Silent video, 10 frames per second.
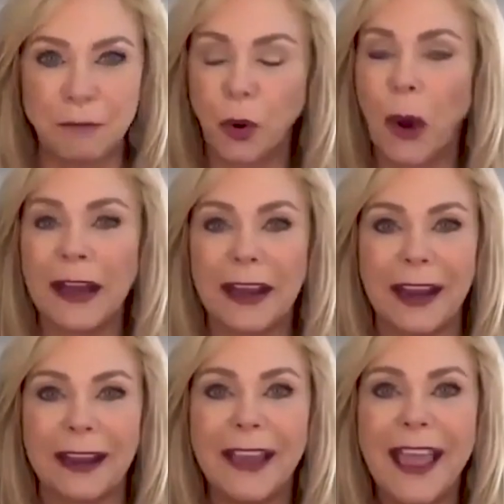and
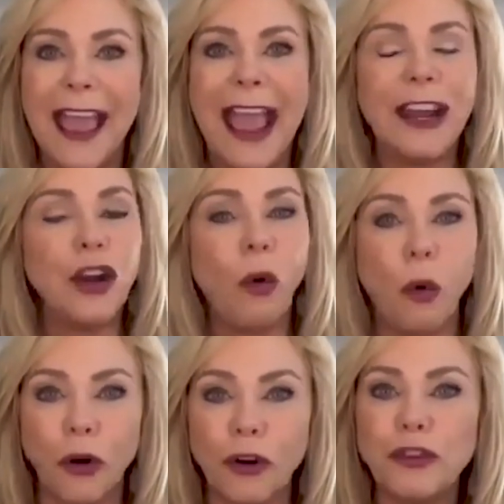praying. And in
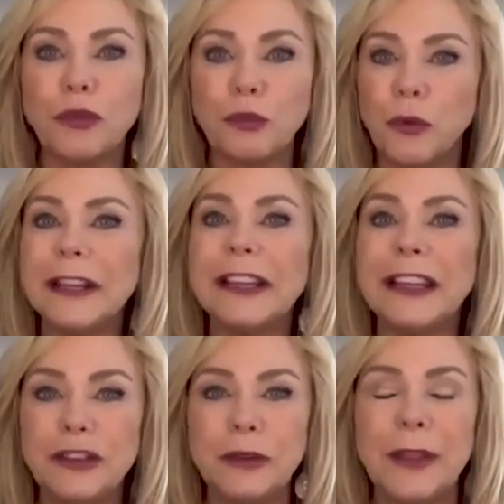order to
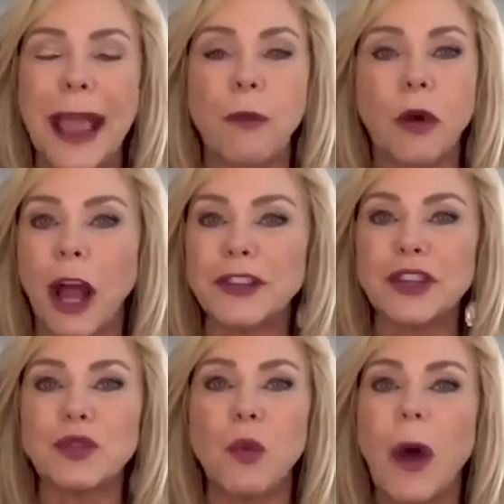really do that, we're not
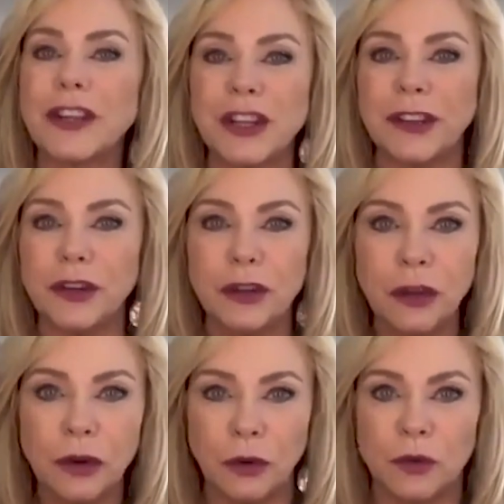just watching the
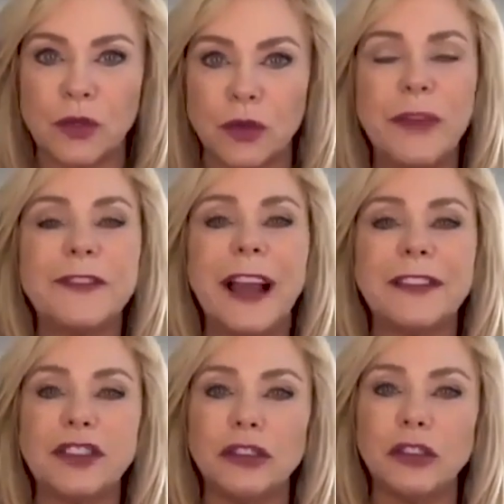news. We've
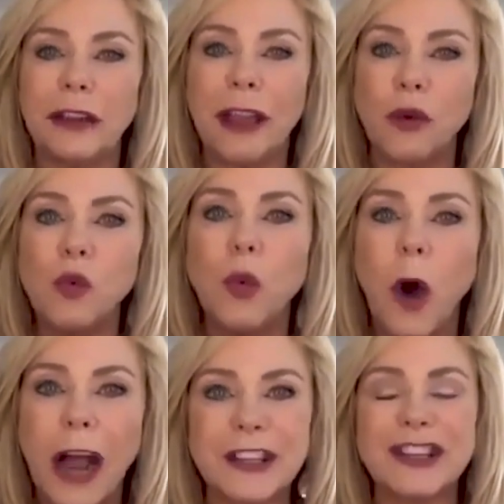got to learn how to
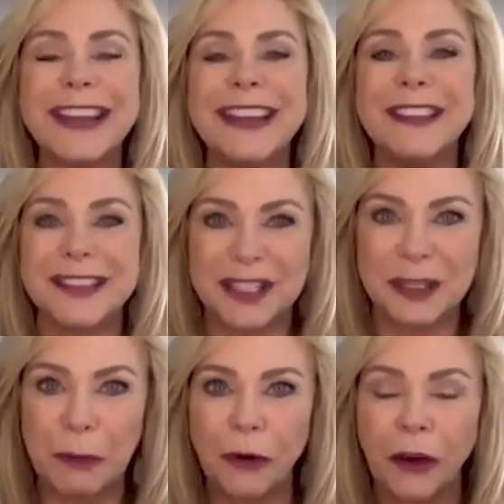watch in the
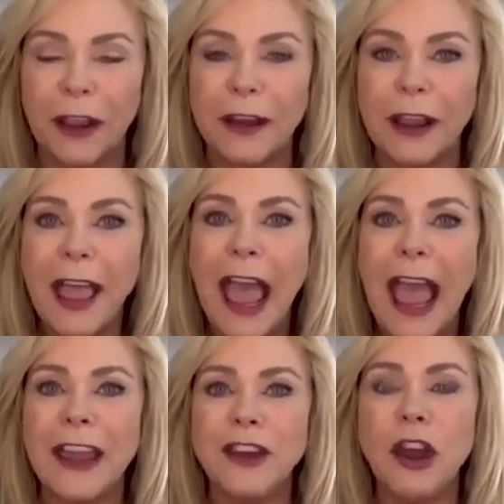spirit
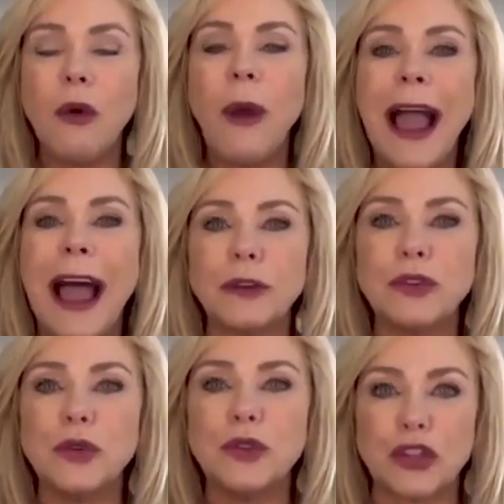and know how
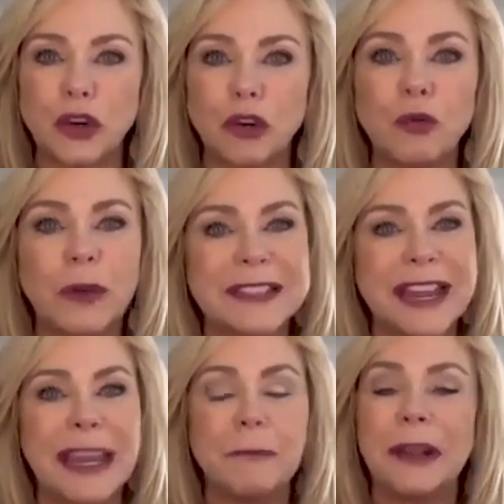to discern what's
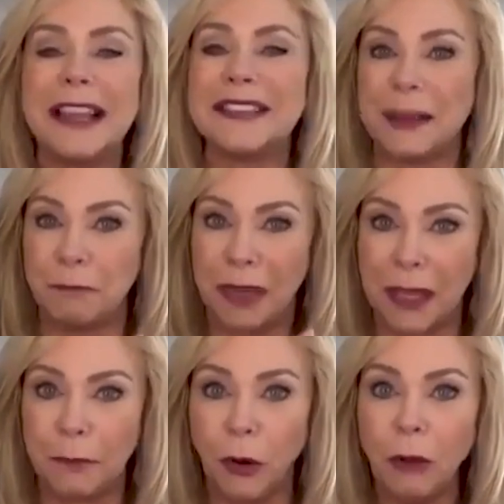taking place in
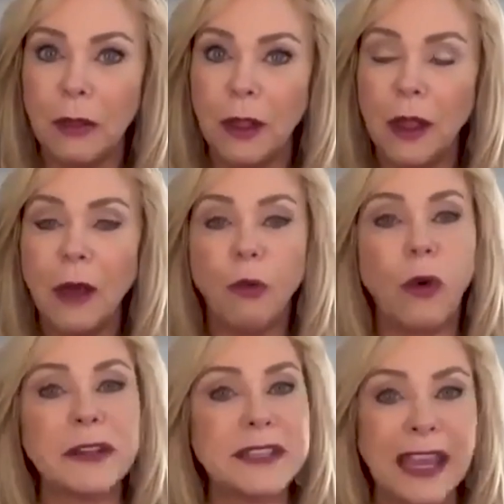people,
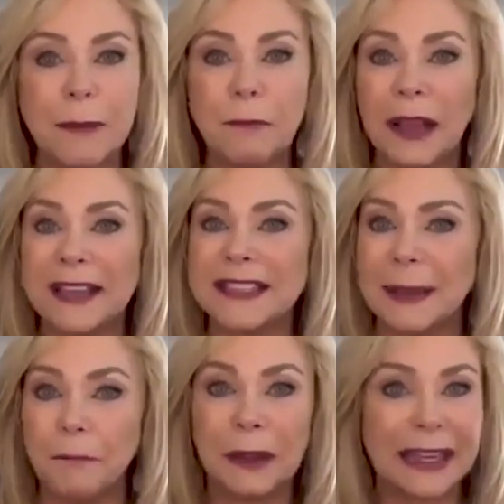what's taking place
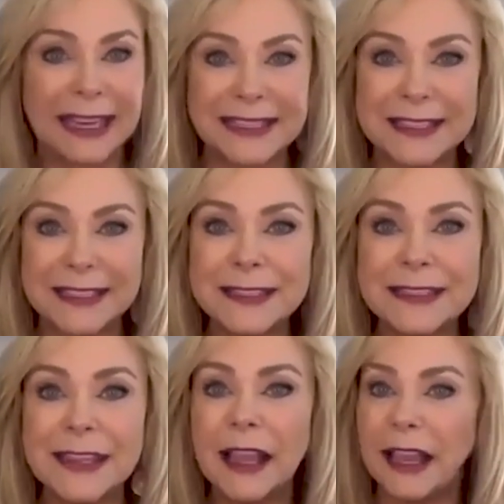in
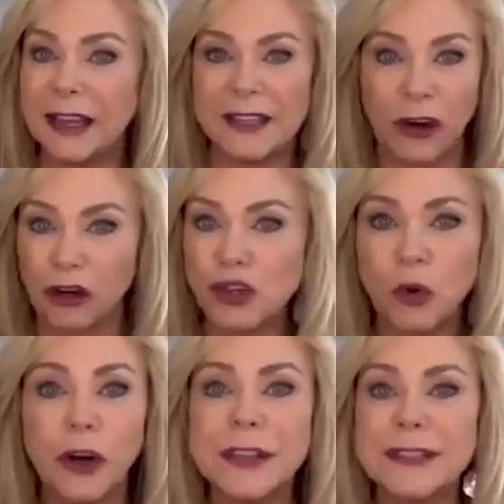places, in
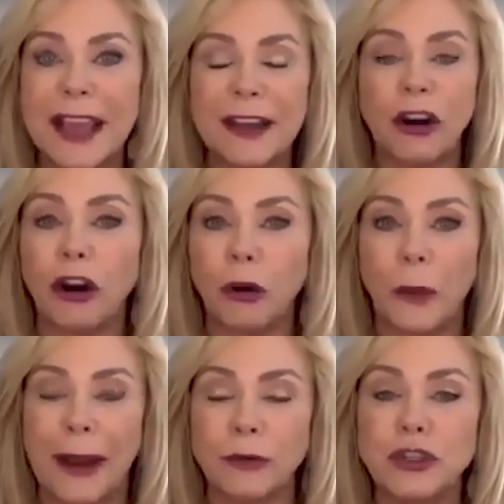territories that are
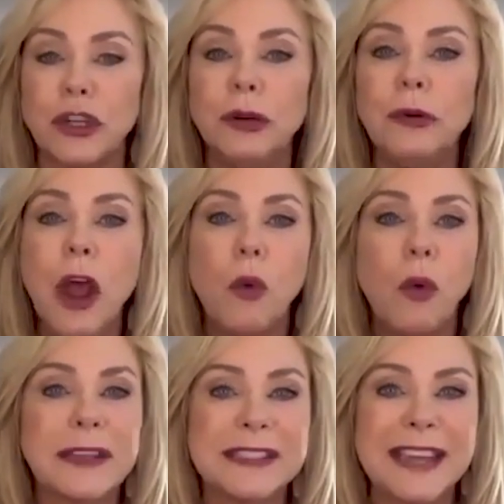around you,
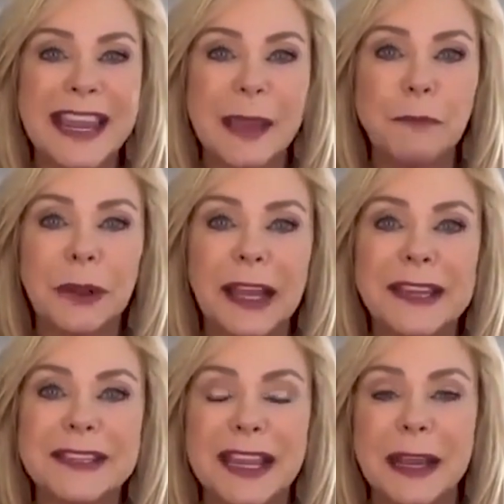what's taking
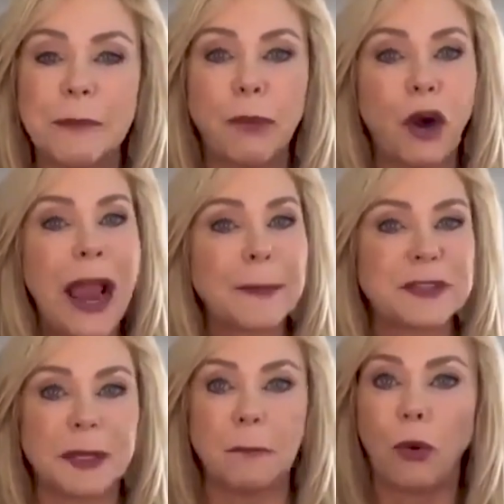place in
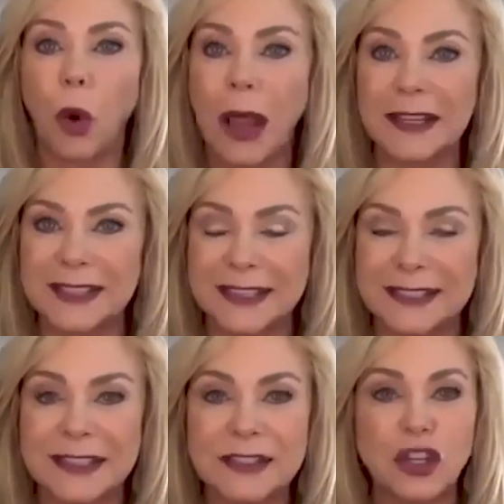perhaps some
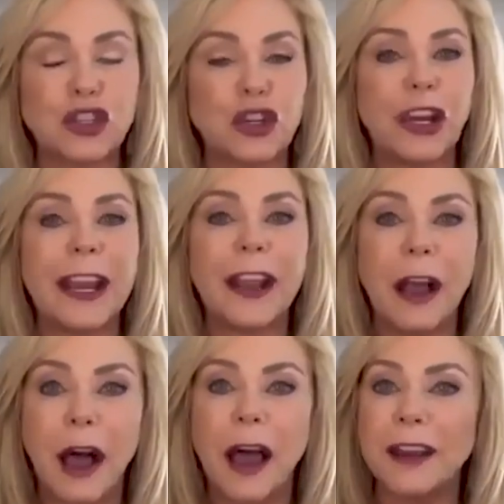processes, discerning
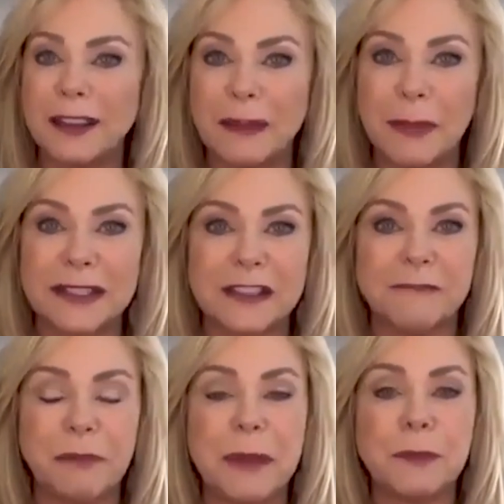God in the midst
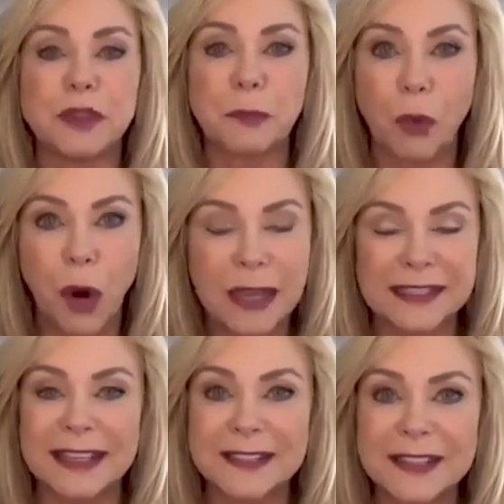of people's
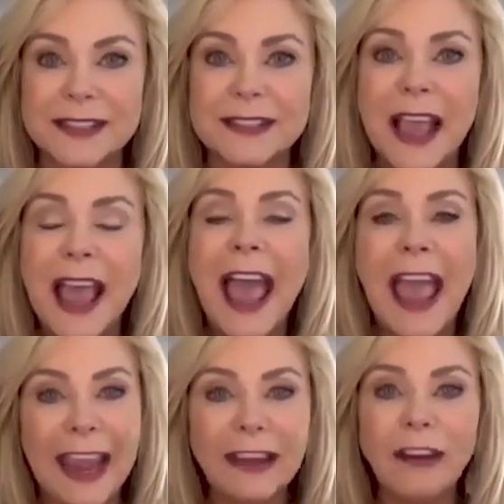processes,
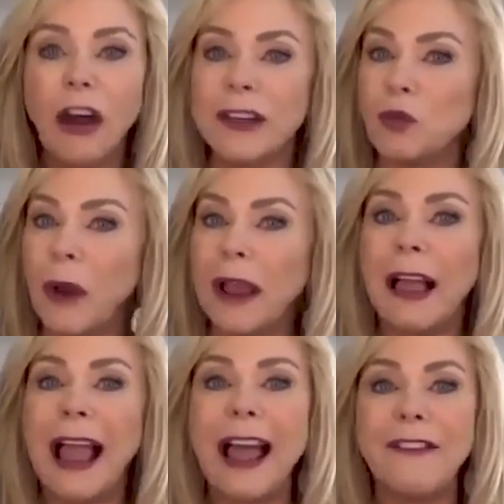and as well
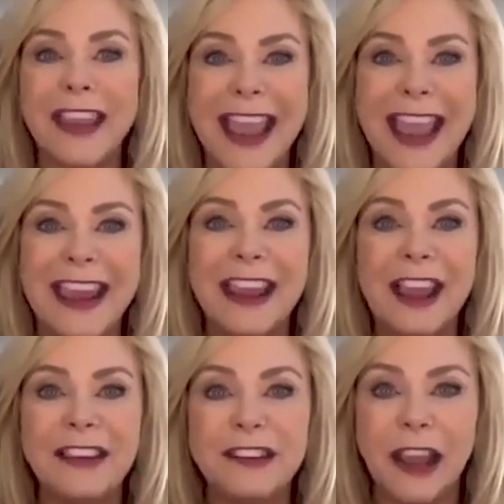having a,
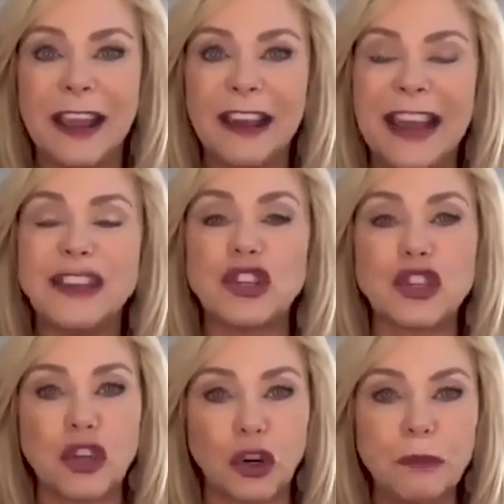a,
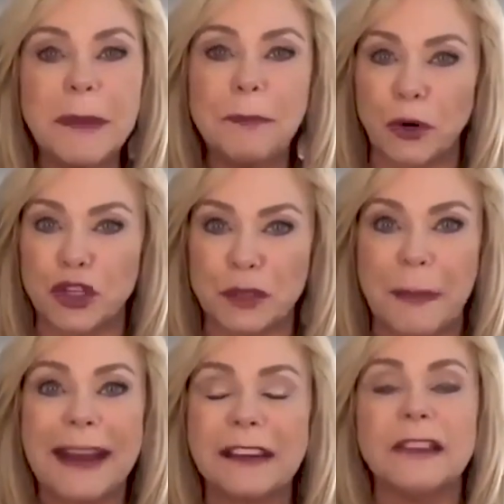discernment
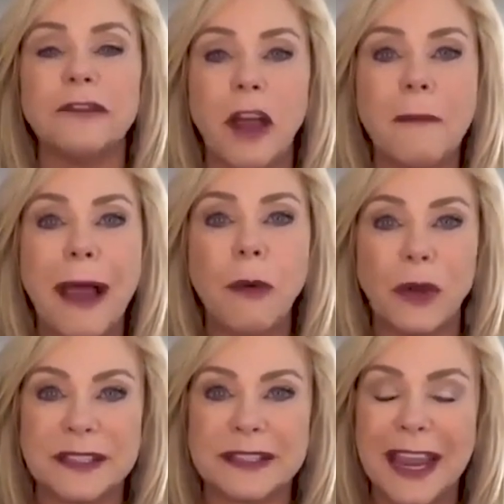perspective about
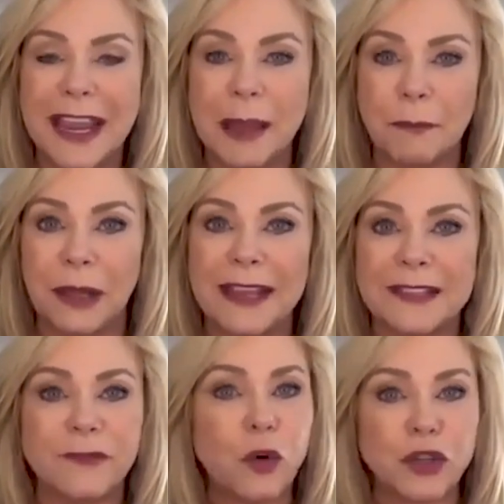what's taking
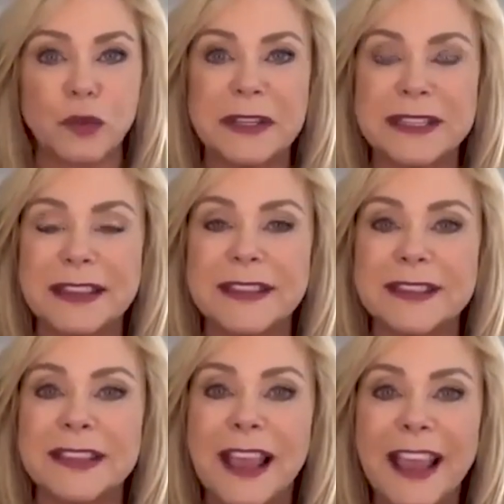place. Of course, we see
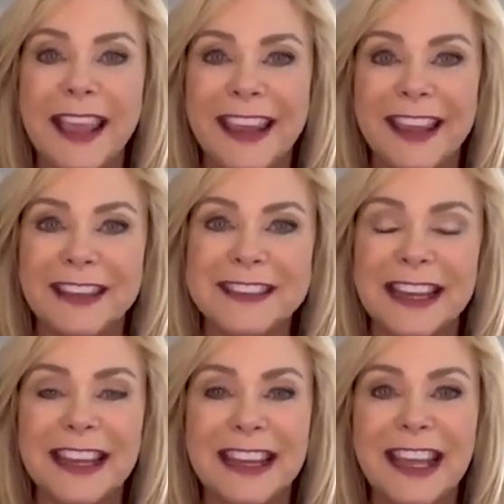this in
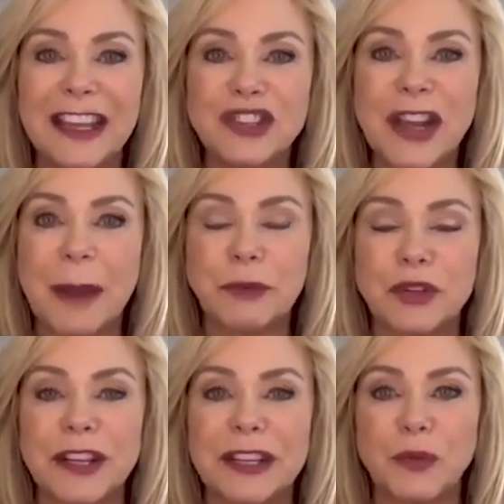Second Kings chapter
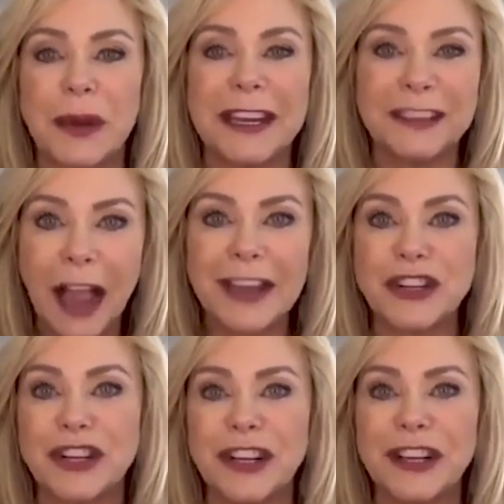6 when
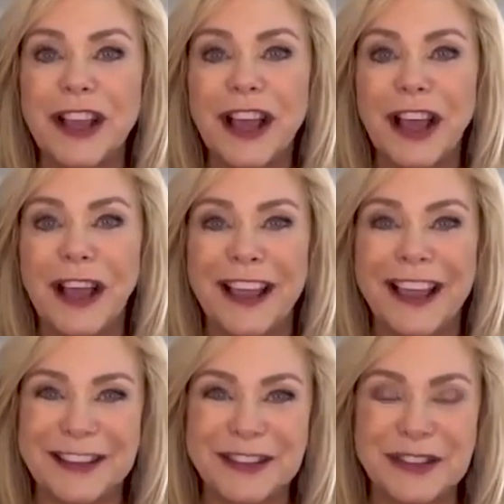Elisha uh,
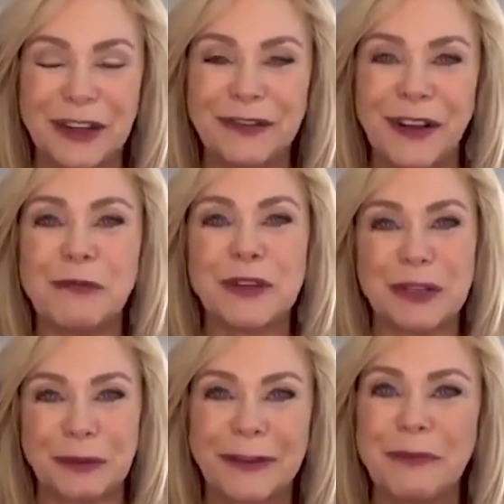and his servant were
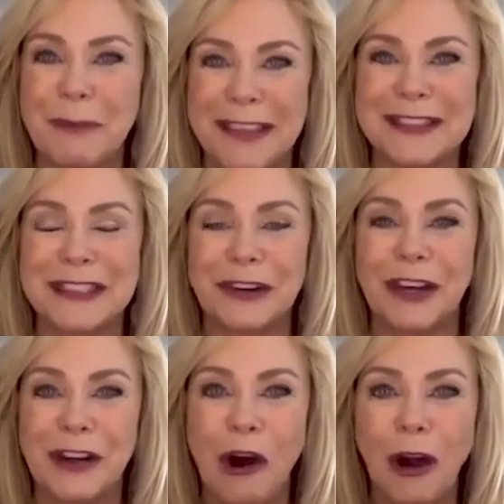surrounded by the
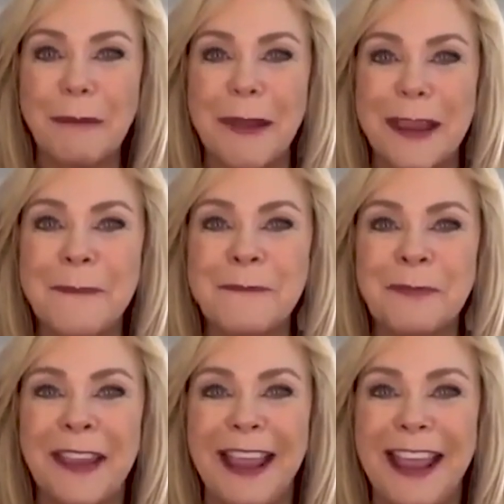Syrian army.
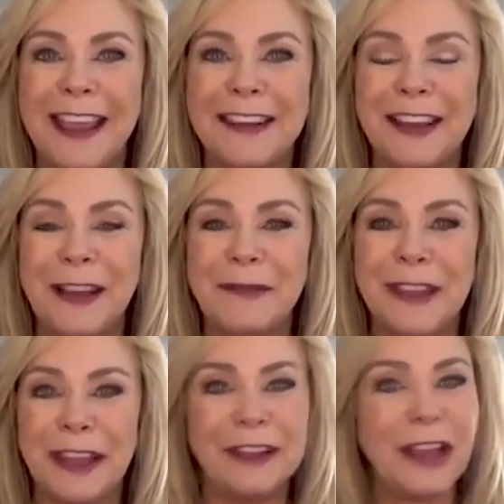And uh,
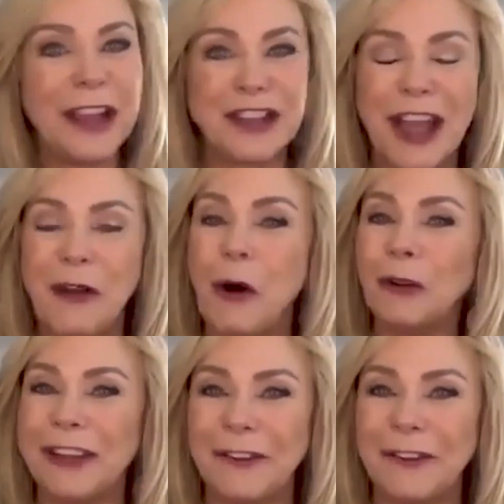Elisha had a whole